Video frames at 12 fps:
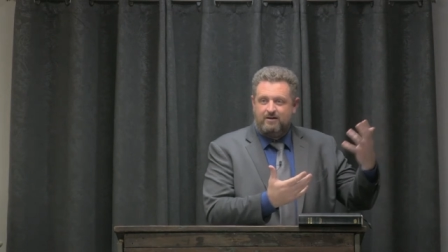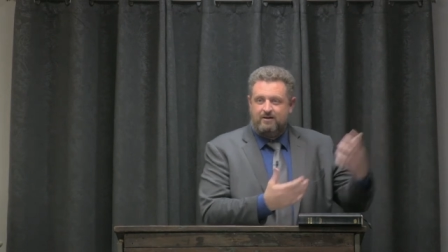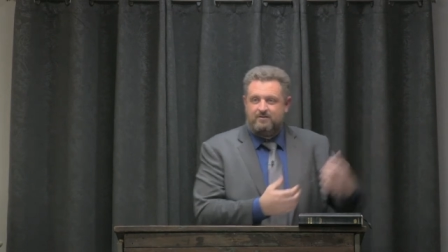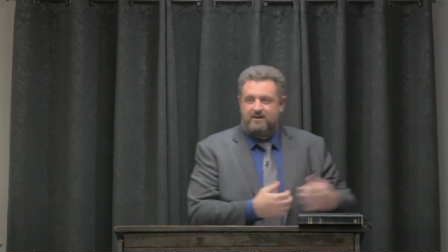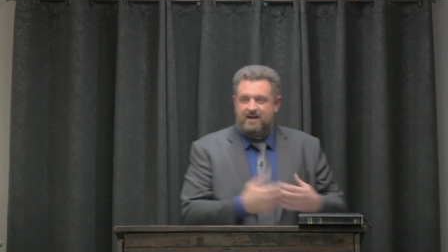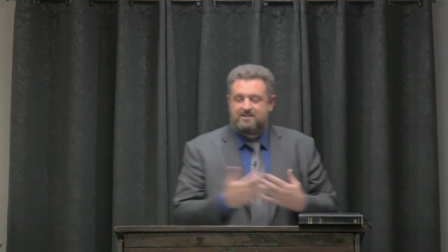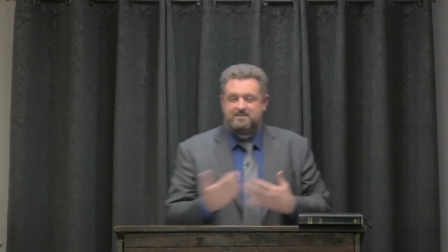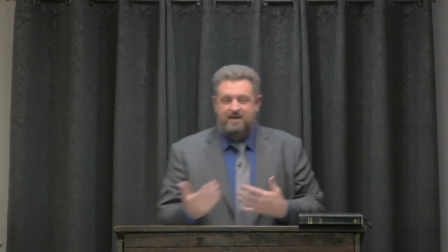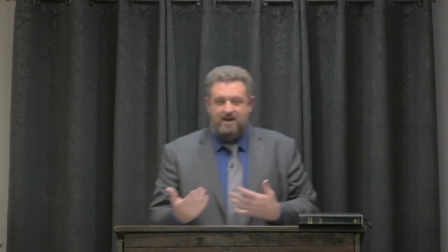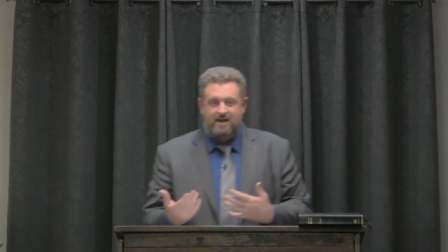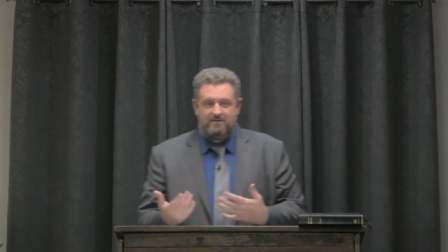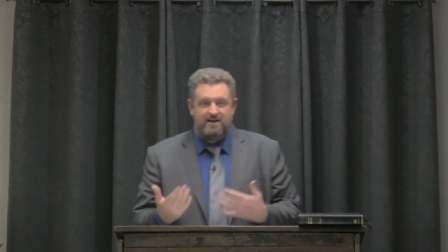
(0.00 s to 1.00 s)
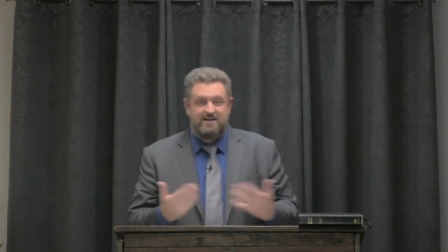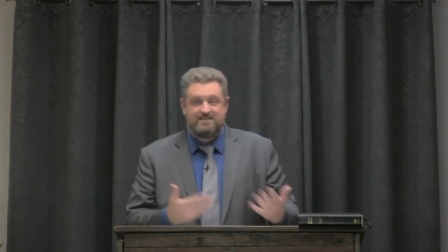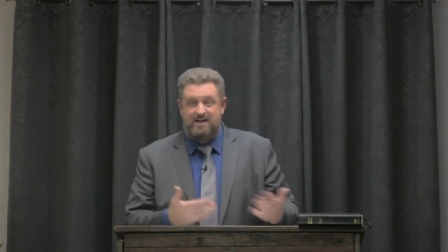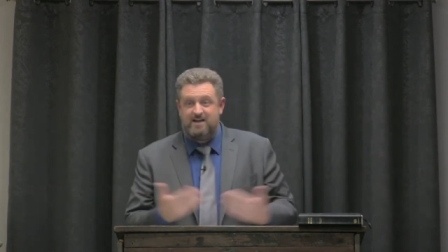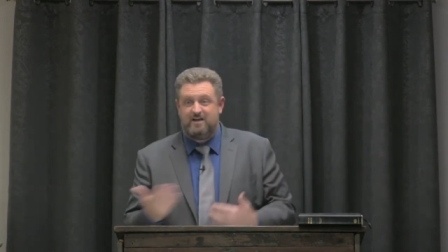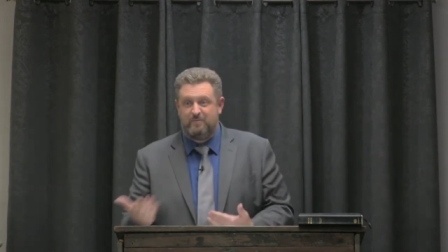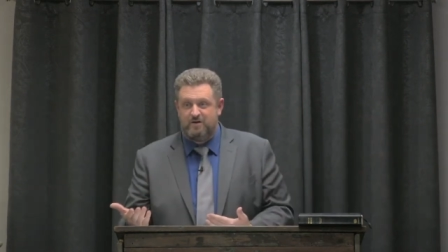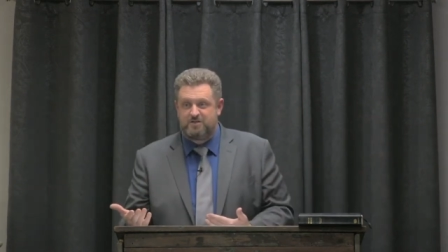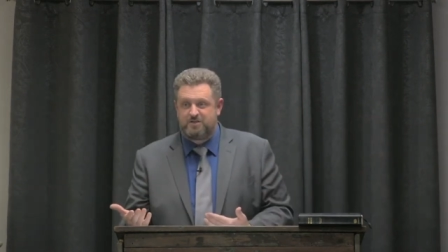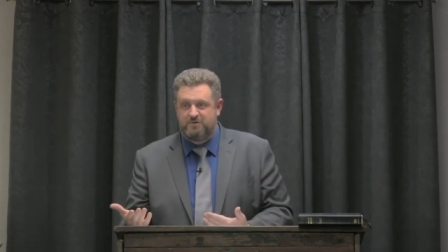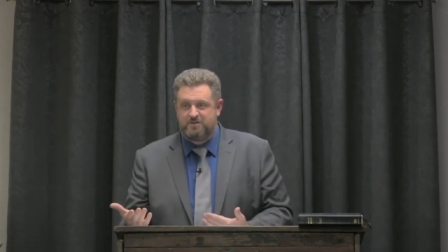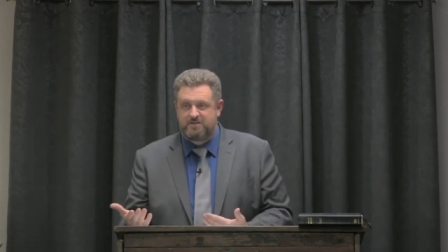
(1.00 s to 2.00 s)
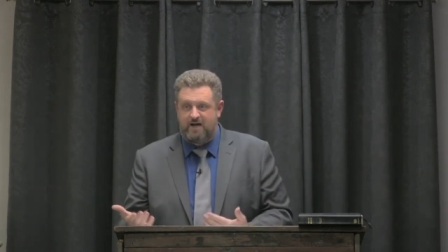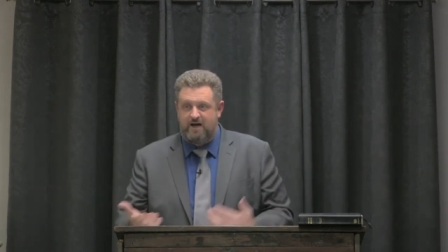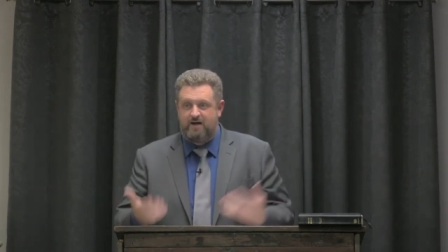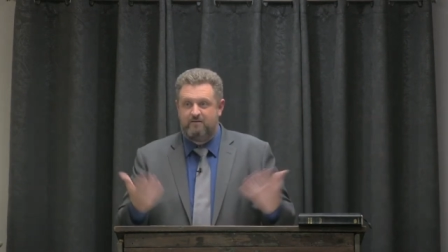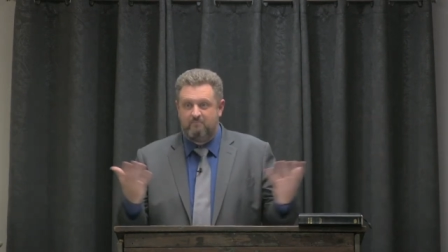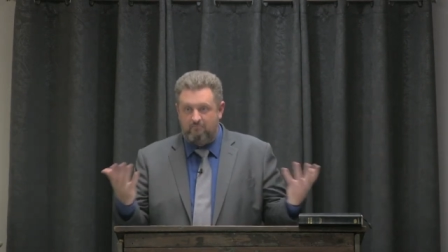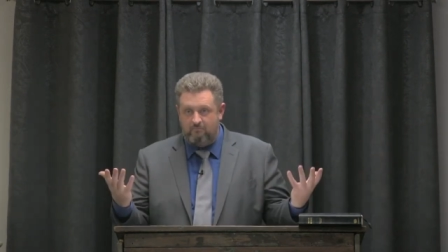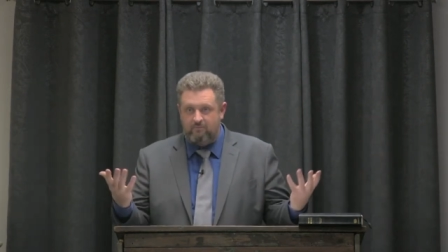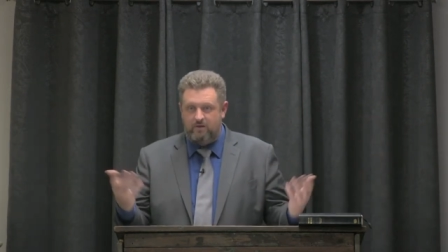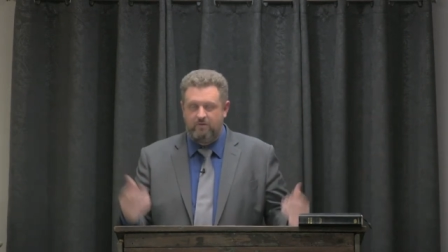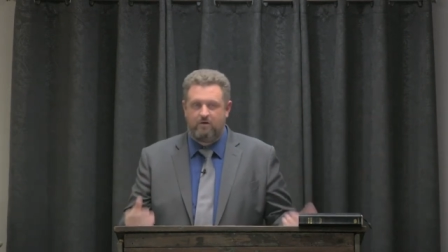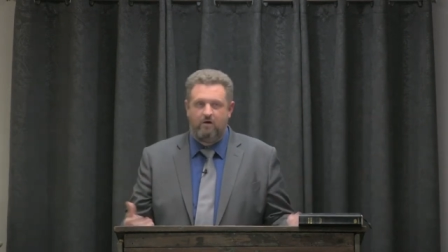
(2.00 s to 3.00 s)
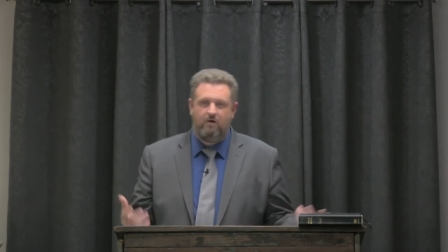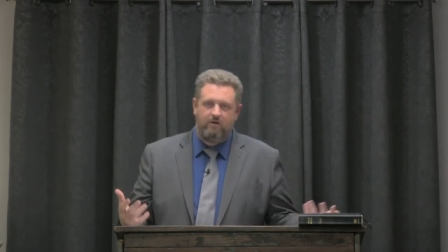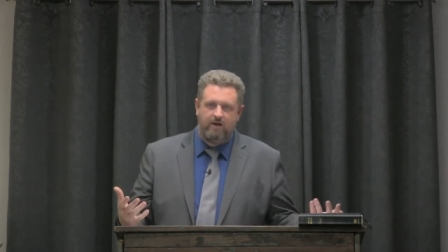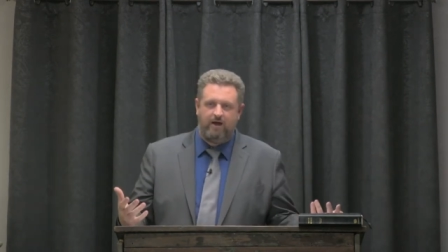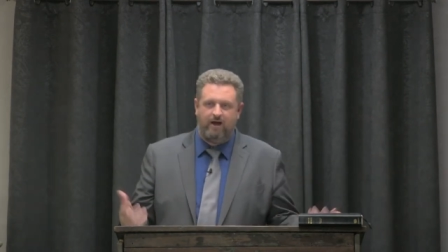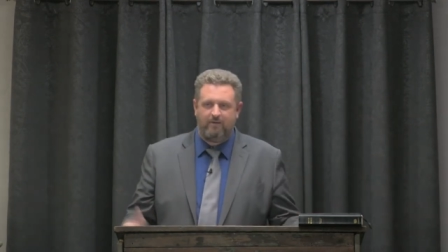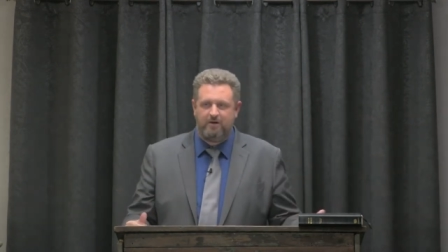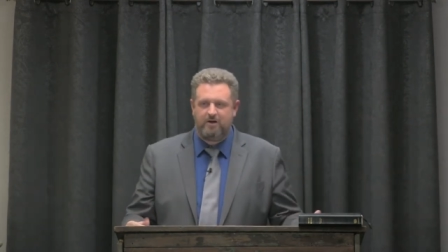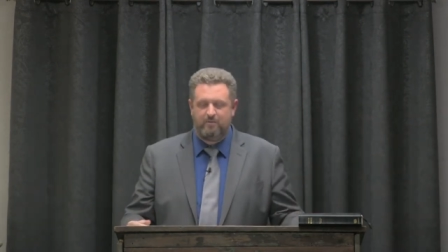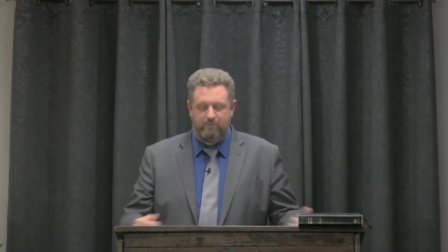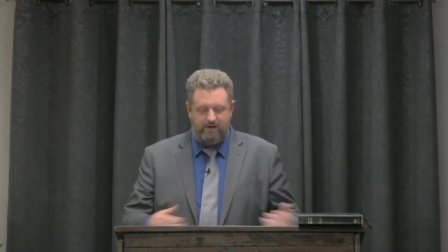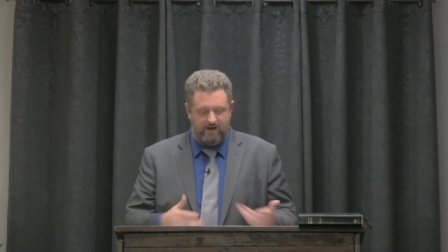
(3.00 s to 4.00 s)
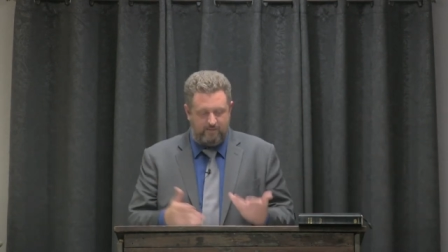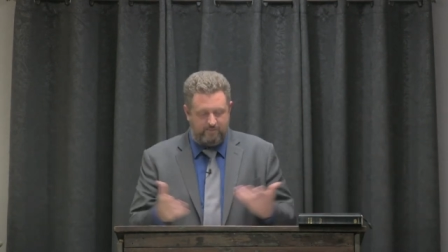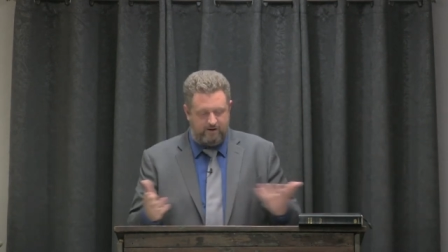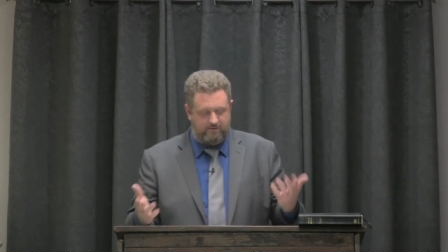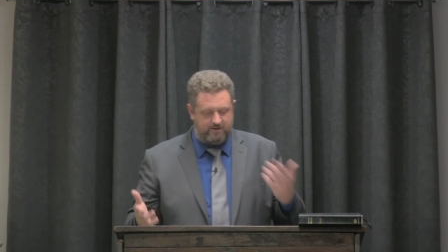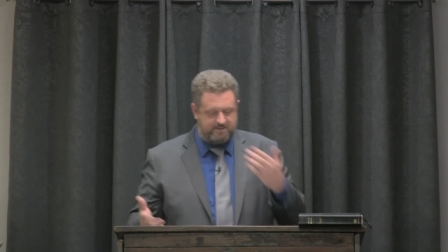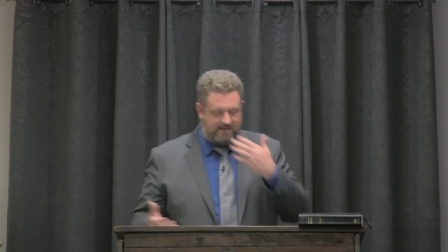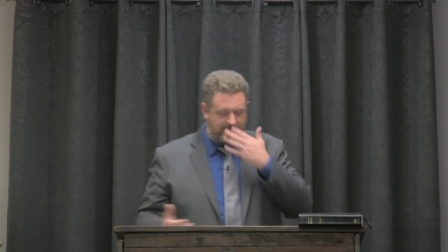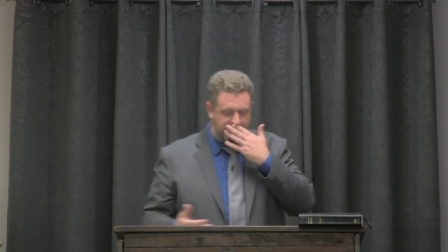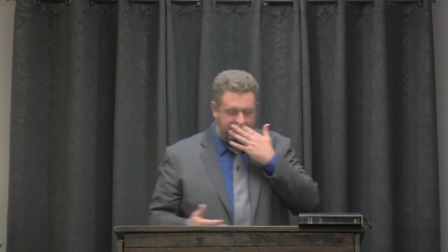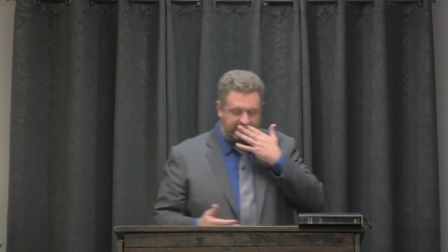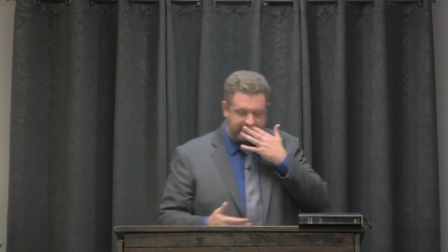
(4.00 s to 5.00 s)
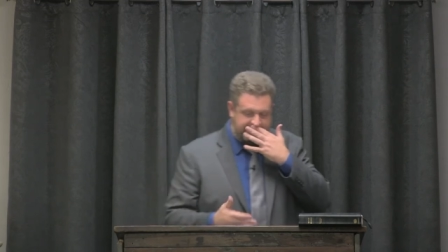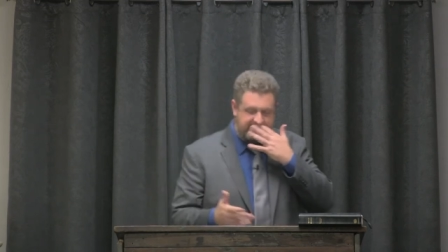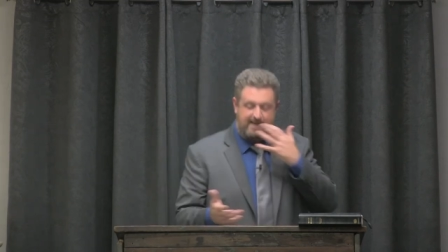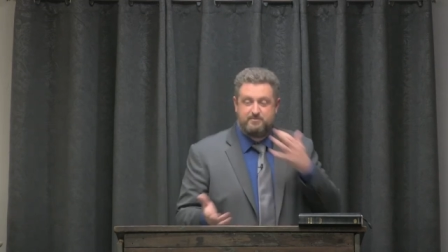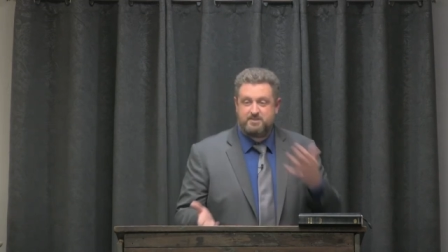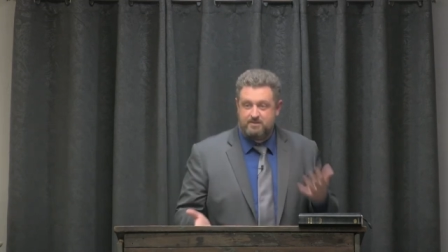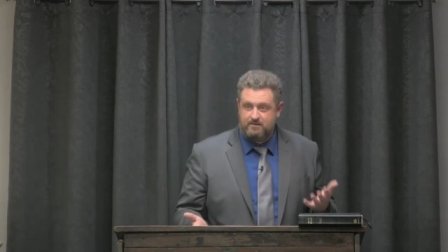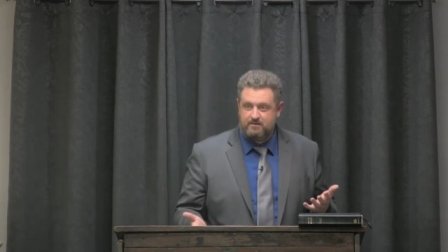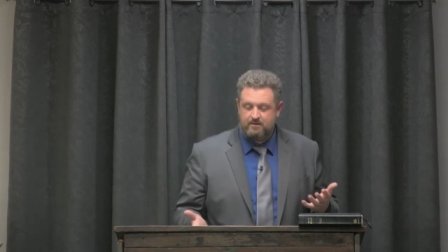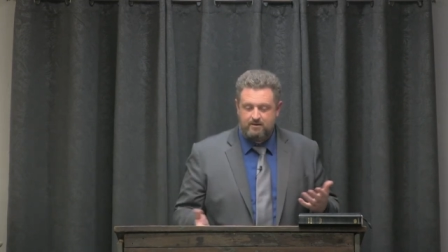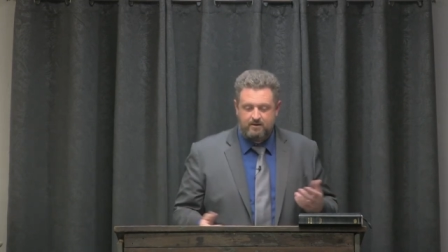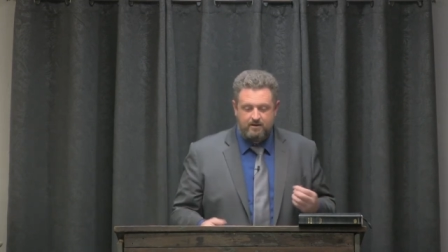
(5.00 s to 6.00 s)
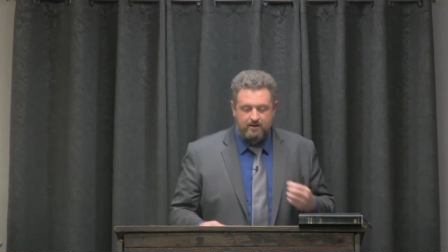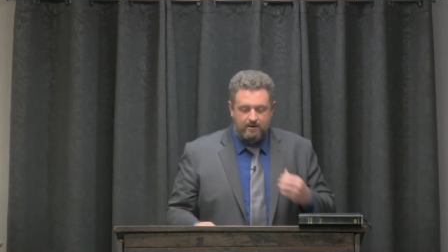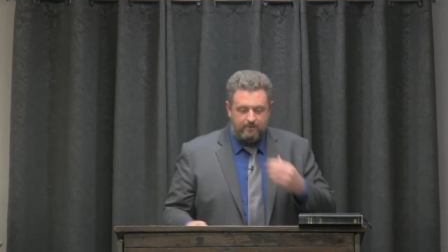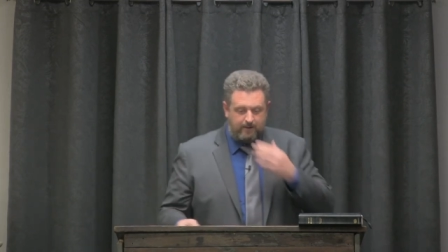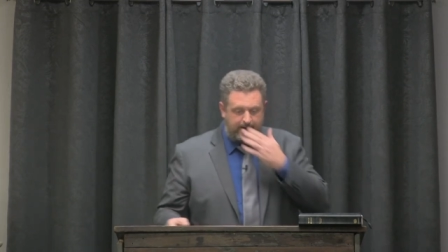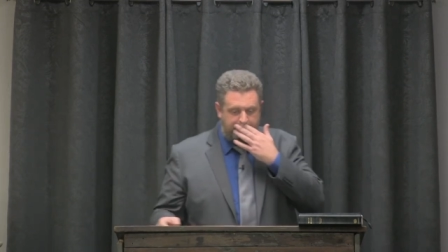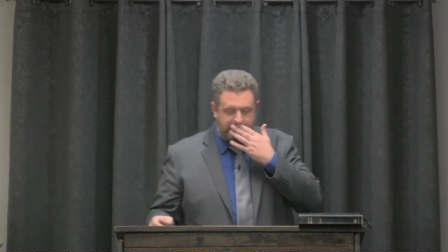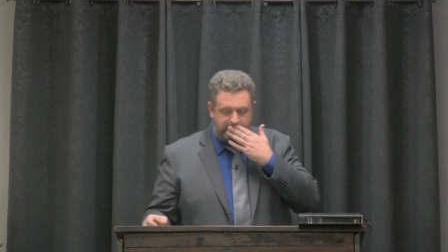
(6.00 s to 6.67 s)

the next day, and the next day he committed suicide. And they'll go, oh yeah. And then you could bring up another example of like Samson, right?